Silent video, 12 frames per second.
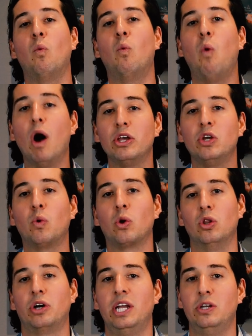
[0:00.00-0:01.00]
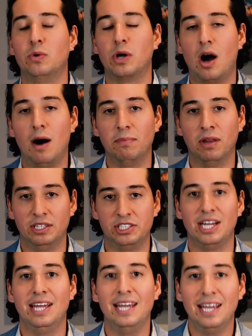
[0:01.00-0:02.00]
what you are looking to accomplish
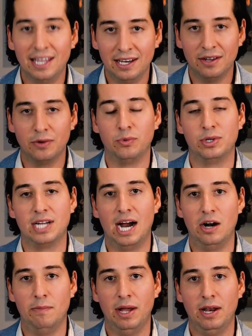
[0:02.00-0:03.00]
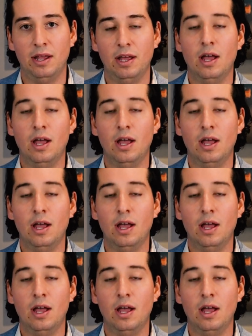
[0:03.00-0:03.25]
in retirement.